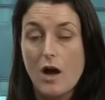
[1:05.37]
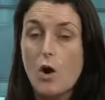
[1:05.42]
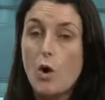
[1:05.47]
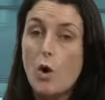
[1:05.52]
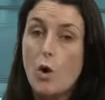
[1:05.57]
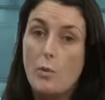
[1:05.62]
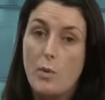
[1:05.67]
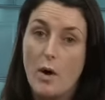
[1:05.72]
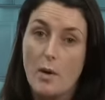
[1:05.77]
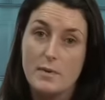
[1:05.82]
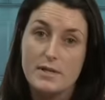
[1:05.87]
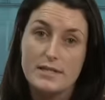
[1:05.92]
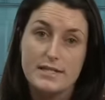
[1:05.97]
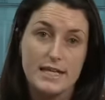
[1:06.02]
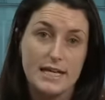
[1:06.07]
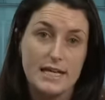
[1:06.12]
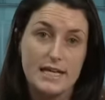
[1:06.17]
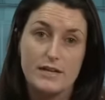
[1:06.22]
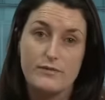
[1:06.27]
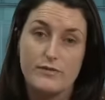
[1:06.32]
Or pop into
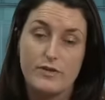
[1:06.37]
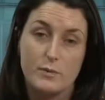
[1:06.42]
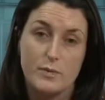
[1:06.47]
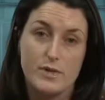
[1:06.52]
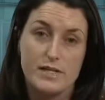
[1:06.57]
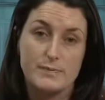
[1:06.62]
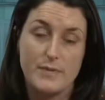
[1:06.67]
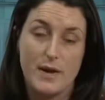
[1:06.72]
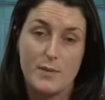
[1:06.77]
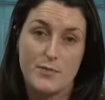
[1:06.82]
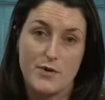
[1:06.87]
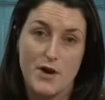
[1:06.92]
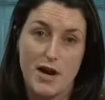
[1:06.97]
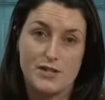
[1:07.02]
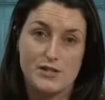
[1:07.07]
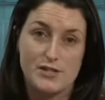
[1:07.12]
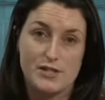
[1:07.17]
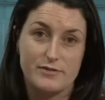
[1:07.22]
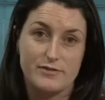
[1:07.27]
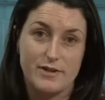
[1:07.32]
any of the Westpac
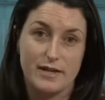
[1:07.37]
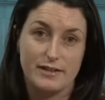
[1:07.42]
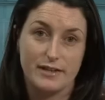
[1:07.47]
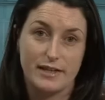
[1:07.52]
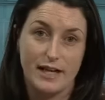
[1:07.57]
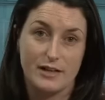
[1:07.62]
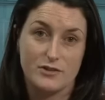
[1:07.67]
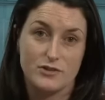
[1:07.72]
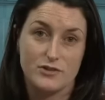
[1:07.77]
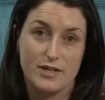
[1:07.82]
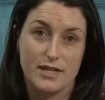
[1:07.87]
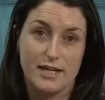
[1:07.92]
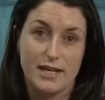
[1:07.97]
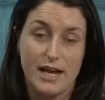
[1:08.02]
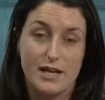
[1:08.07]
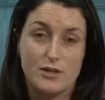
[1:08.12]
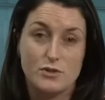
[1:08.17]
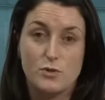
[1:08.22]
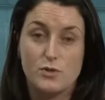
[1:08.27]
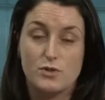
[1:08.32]
branches around the country
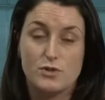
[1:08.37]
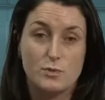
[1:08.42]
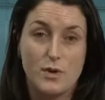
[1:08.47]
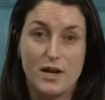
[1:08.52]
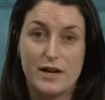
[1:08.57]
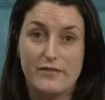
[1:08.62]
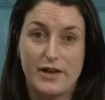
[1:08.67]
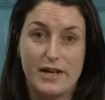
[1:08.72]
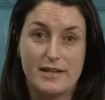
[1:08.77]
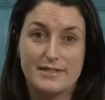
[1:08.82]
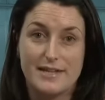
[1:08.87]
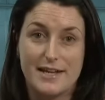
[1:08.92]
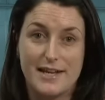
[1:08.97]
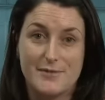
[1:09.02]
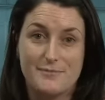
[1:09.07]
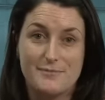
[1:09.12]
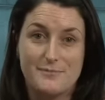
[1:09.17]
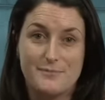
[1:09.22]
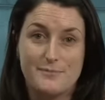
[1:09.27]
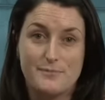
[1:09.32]
and talk to one of our
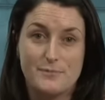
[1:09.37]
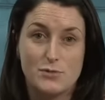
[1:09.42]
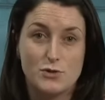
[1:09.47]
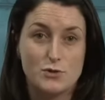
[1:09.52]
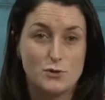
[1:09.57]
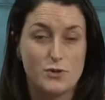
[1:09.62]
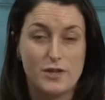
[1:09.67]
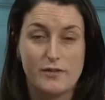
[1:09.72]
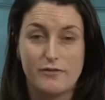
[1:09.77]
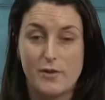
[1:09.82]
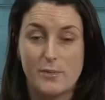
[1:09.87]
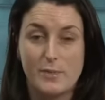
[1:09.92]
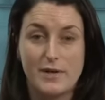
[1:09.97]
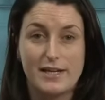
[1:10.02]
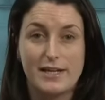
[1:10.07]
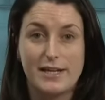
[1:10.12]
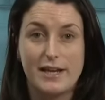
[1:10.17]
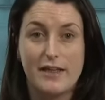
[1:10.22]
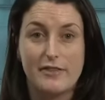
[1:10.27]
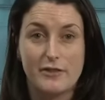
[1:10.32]
team. I'm sure they've got
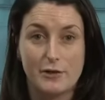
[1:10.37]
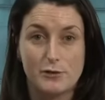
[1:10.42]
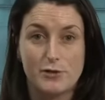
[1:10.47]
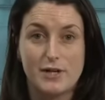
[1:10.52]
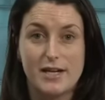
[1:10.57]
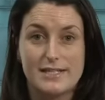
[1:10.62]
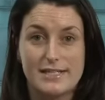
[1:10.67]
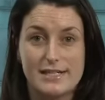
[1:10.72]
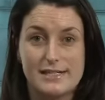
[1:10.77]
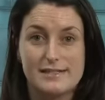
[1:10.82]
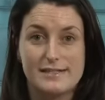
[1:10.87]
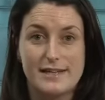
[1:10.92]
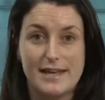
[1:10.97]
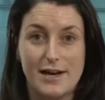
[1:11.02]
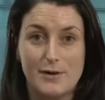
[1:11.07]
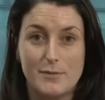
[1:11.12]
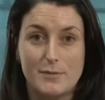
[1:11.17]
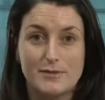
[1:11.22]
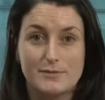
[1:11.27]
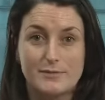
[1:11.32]
plenty of other good ideas to
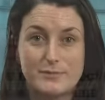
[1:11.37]
help.